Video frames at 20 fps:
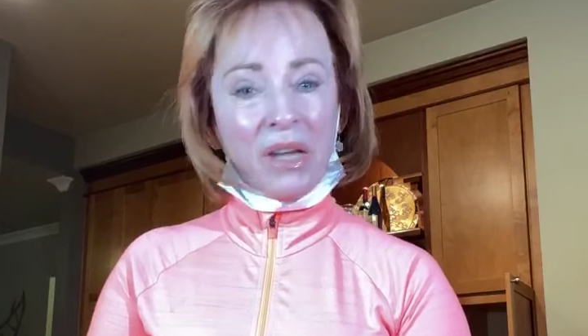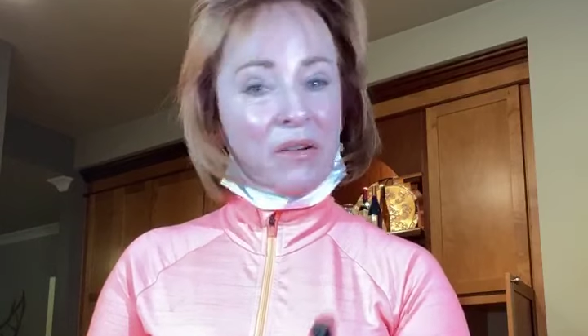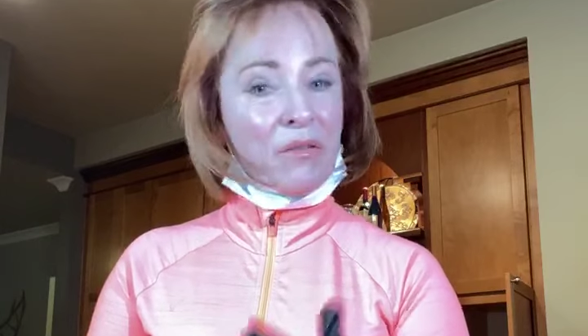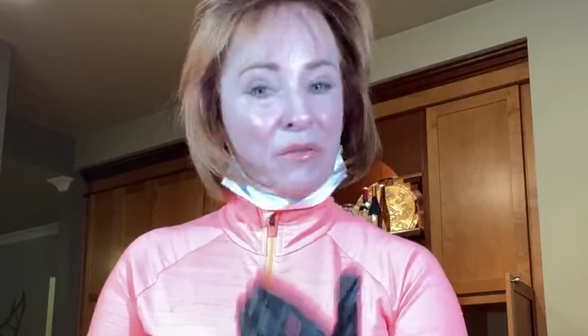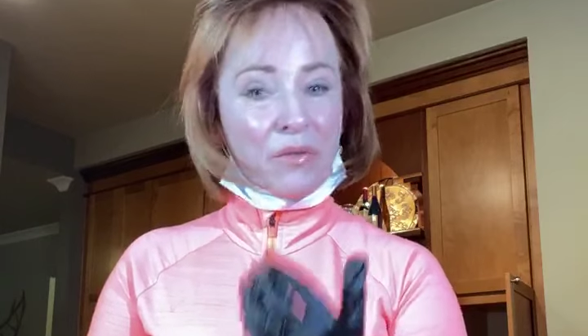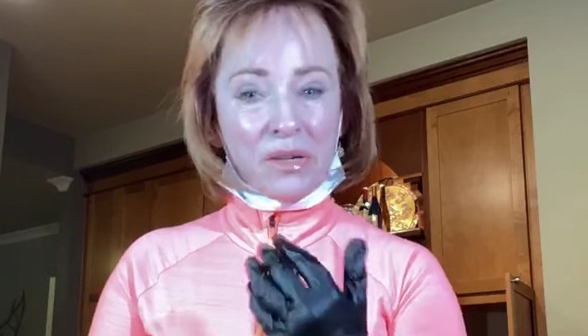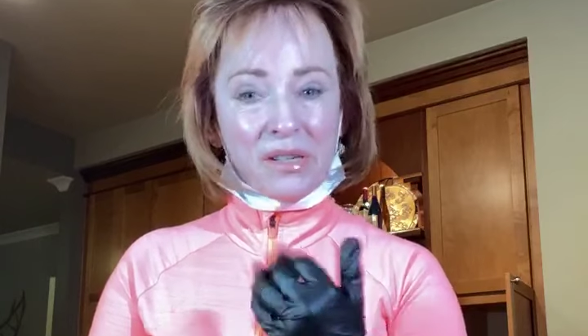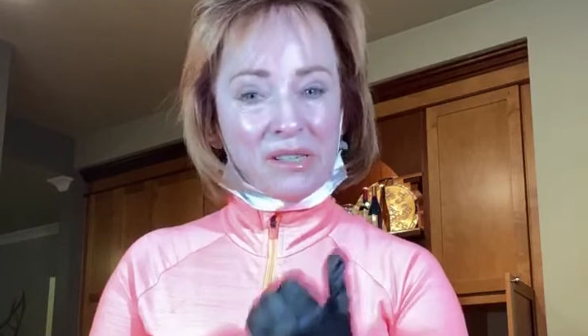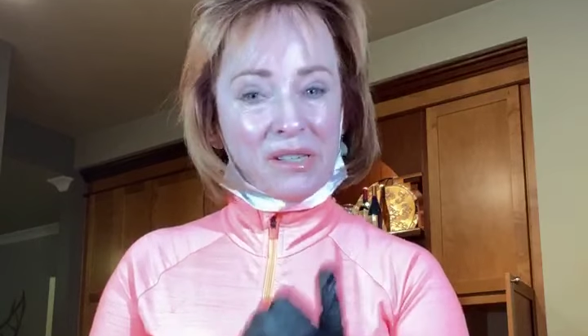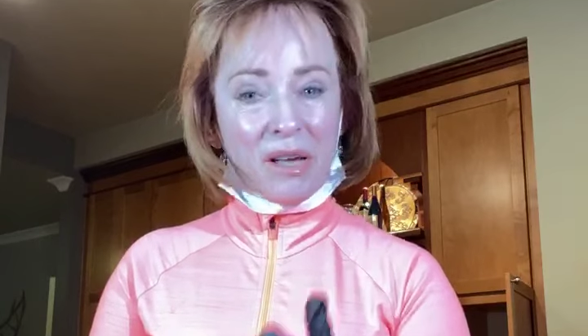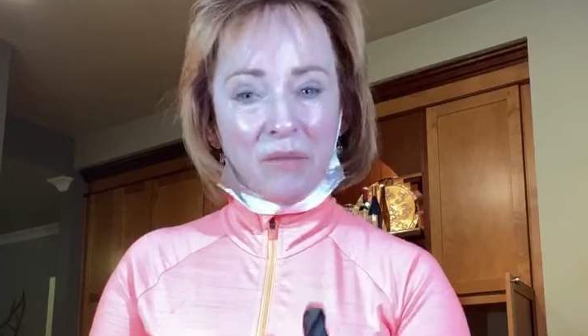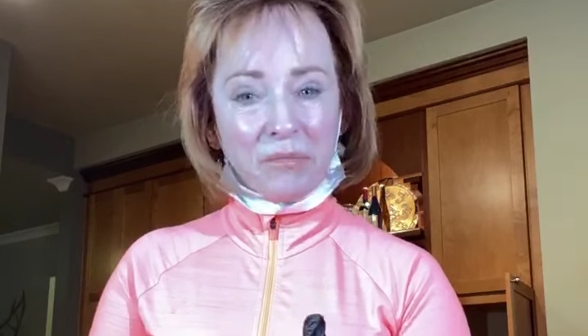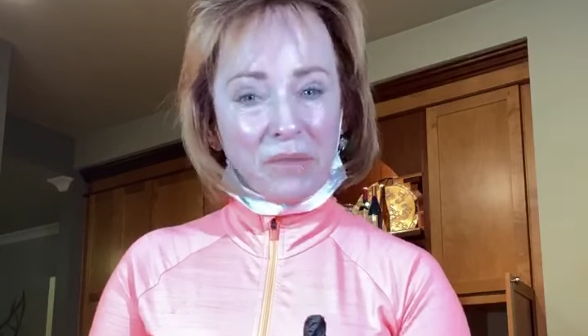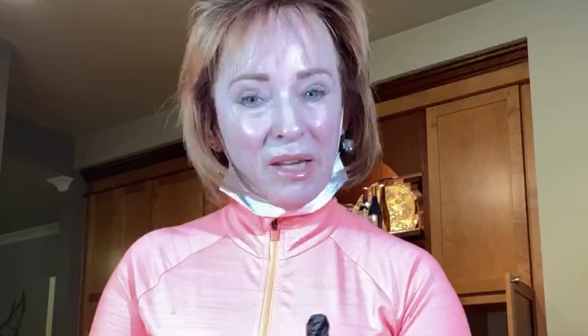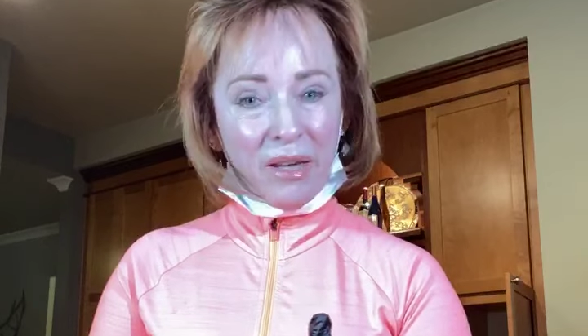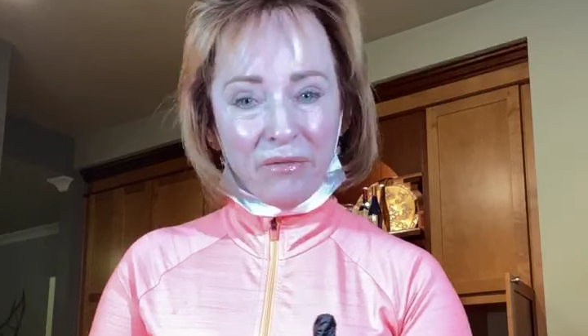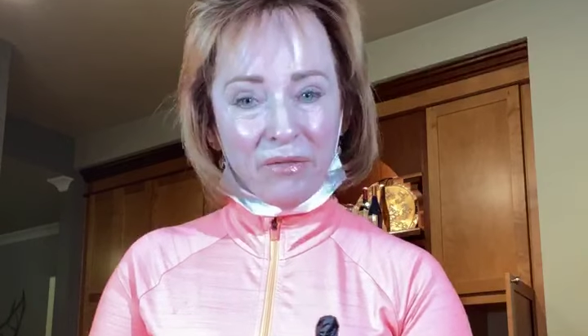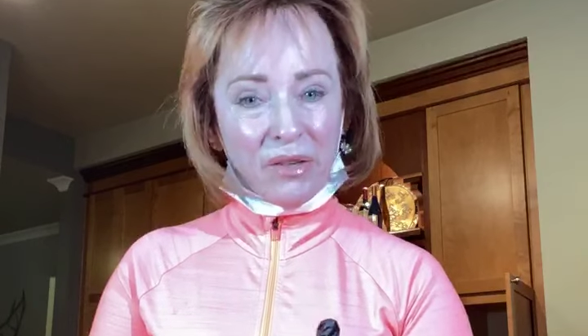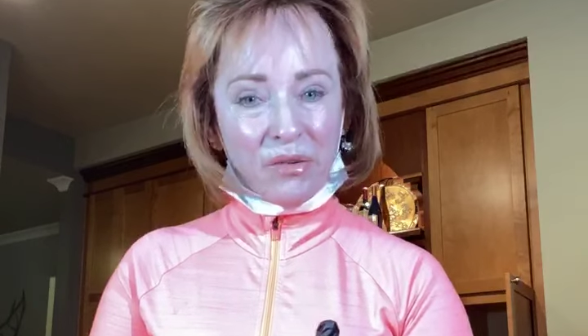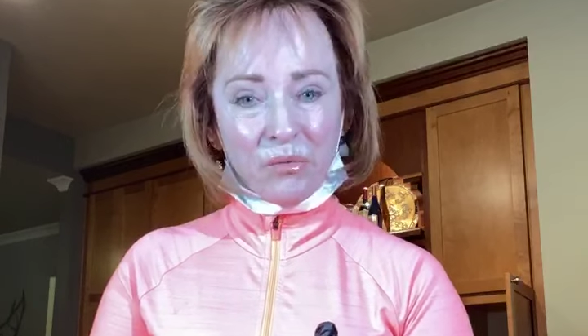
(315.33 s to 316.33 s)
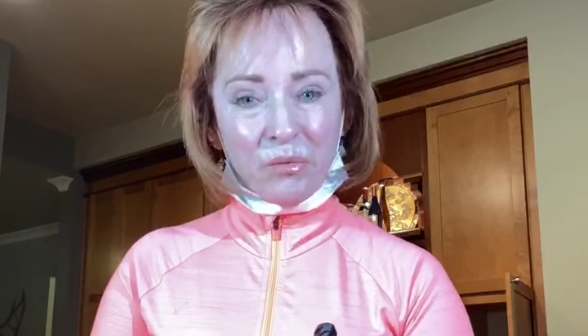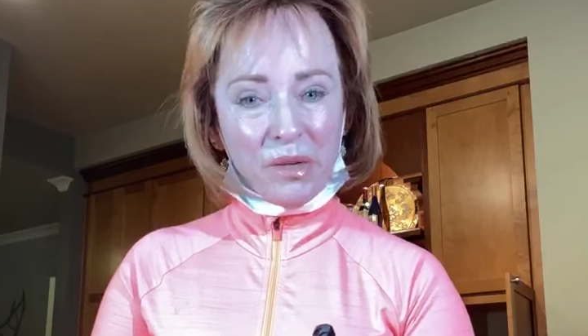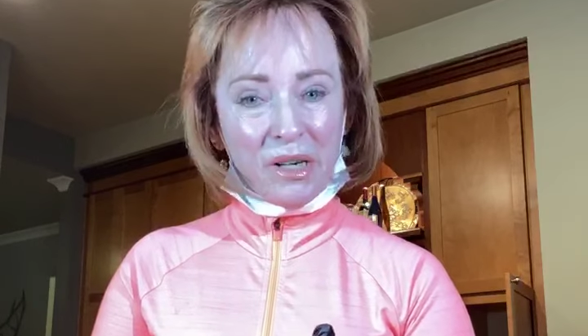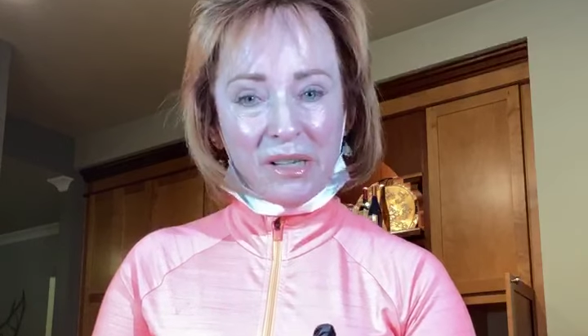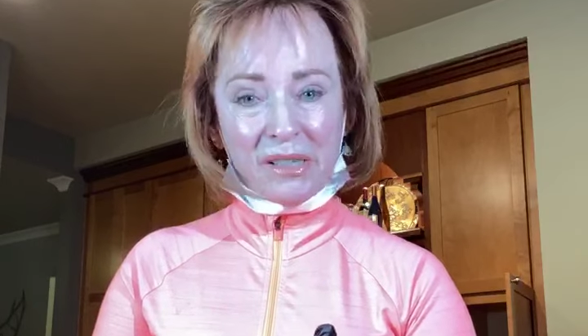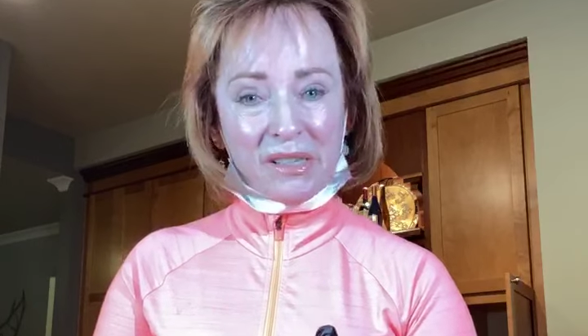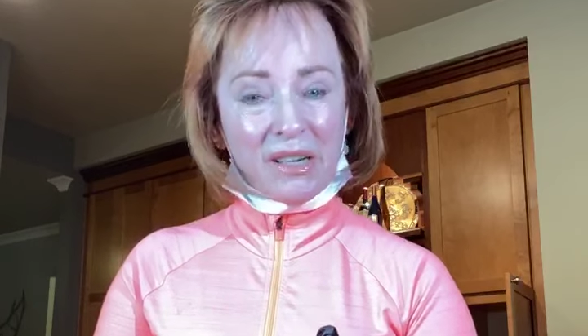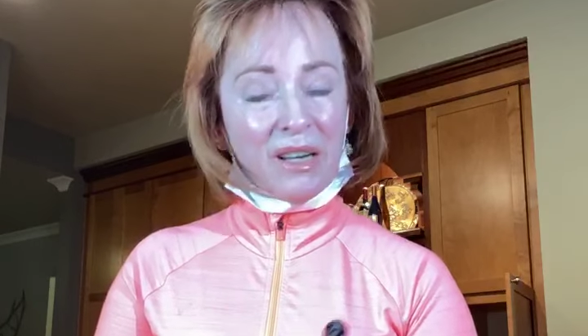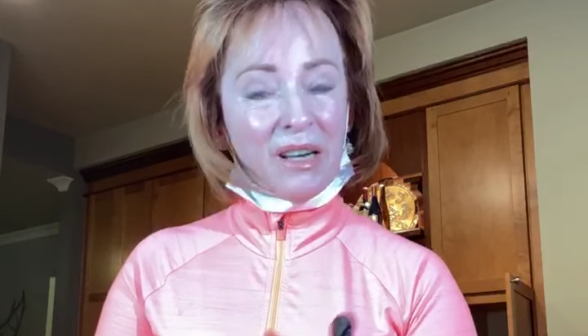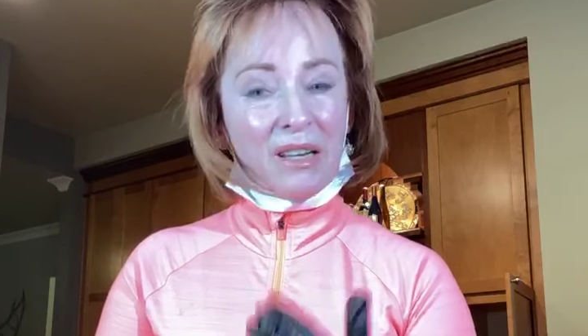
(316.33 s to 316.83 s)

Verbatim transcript: for some given reason